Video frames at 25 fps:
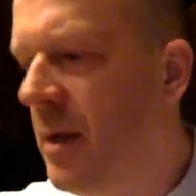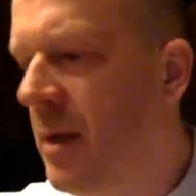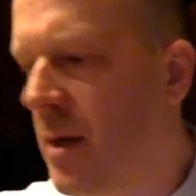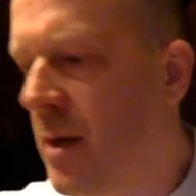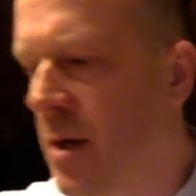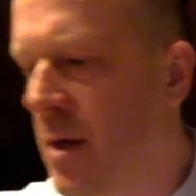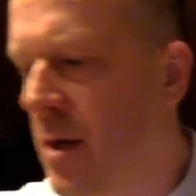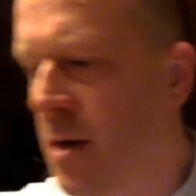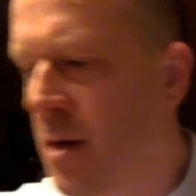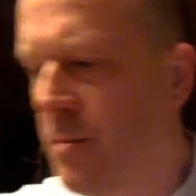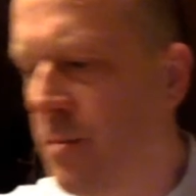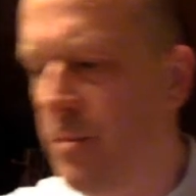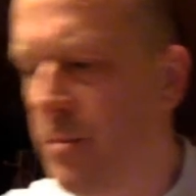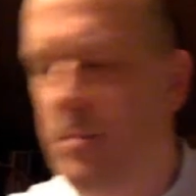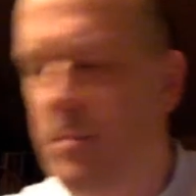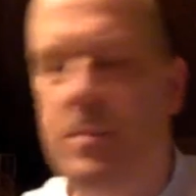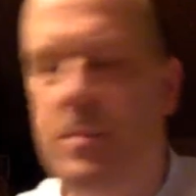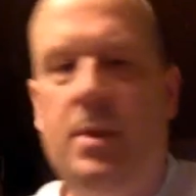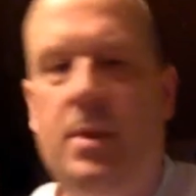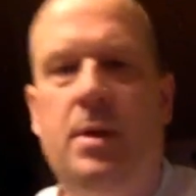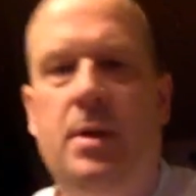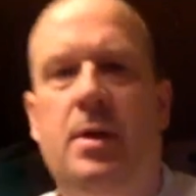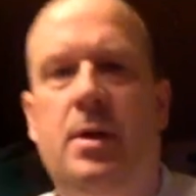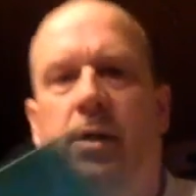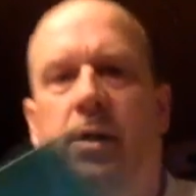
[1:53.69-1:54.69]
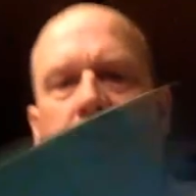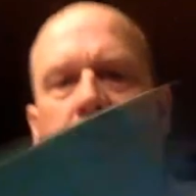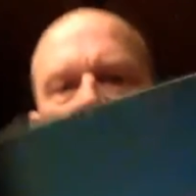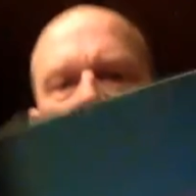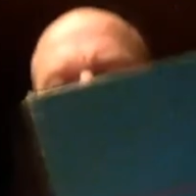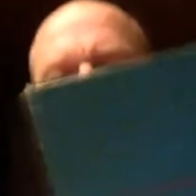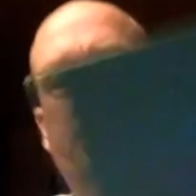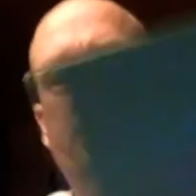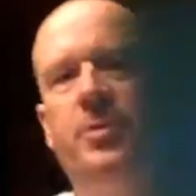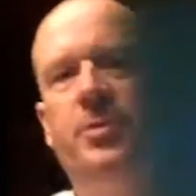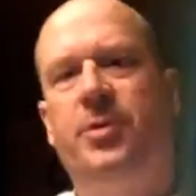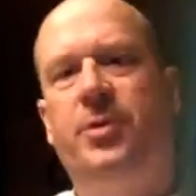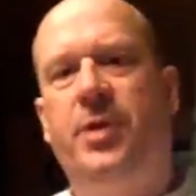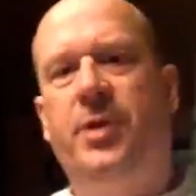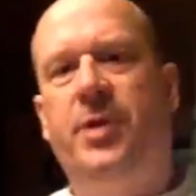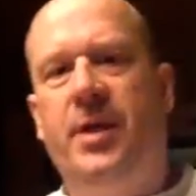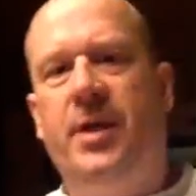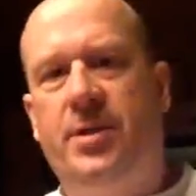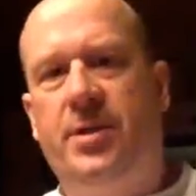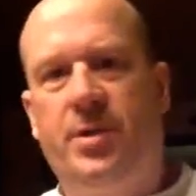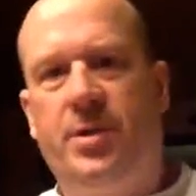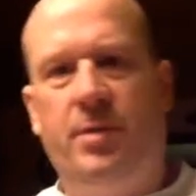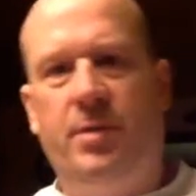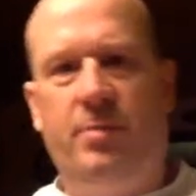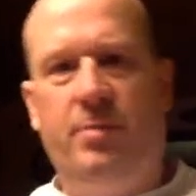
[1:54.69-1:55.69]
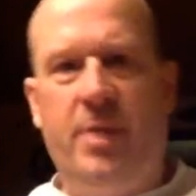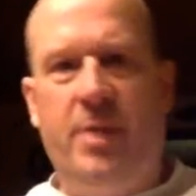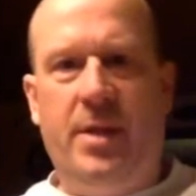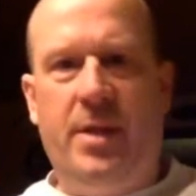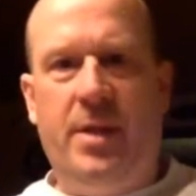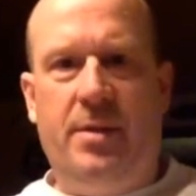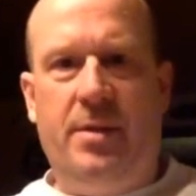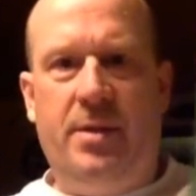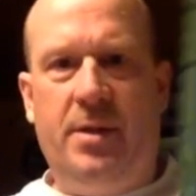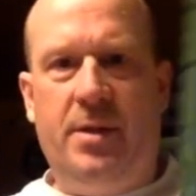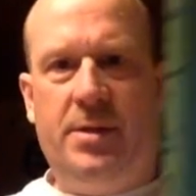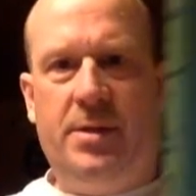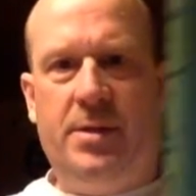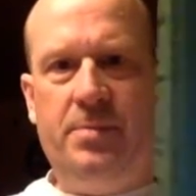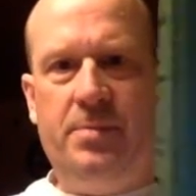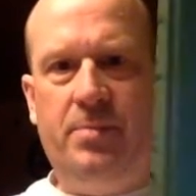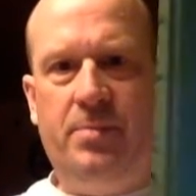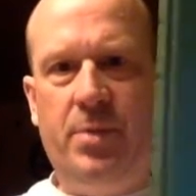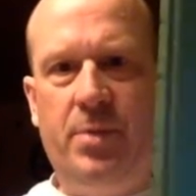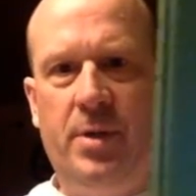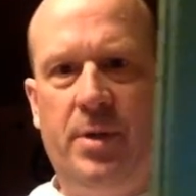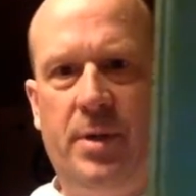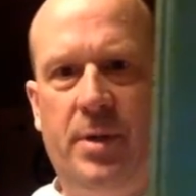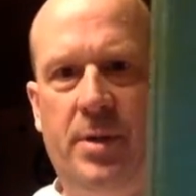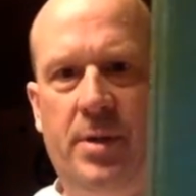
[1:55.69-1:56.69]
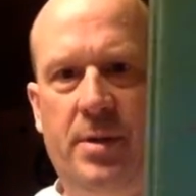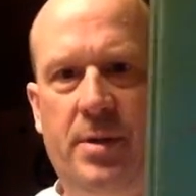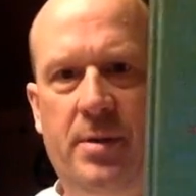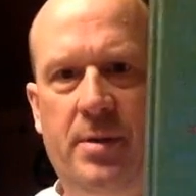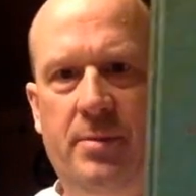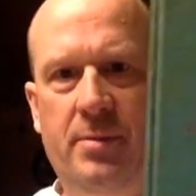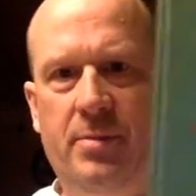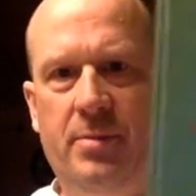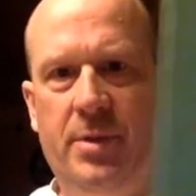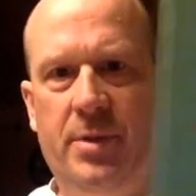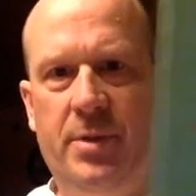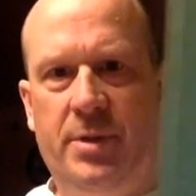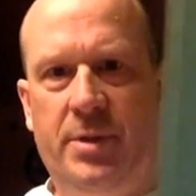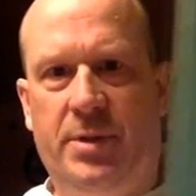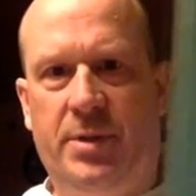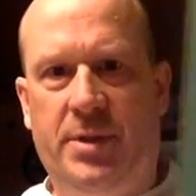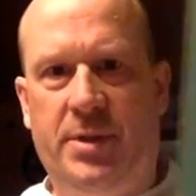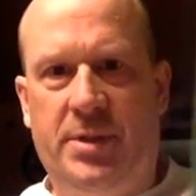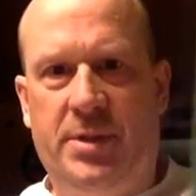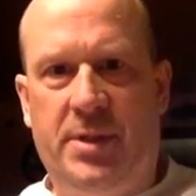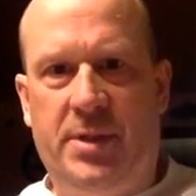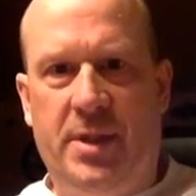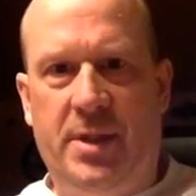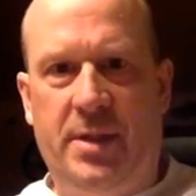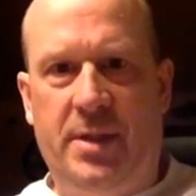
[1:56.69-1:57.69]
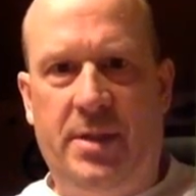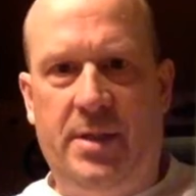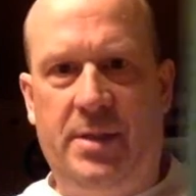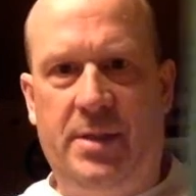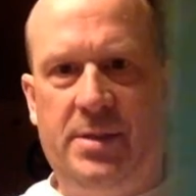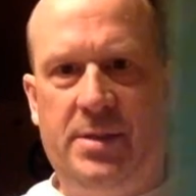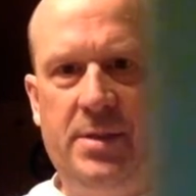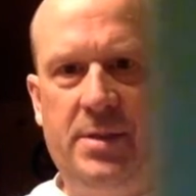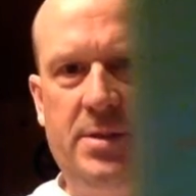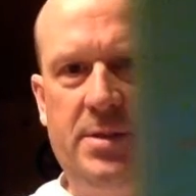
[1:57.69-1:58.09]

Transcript: Um, Also, she actually read this book, but she said this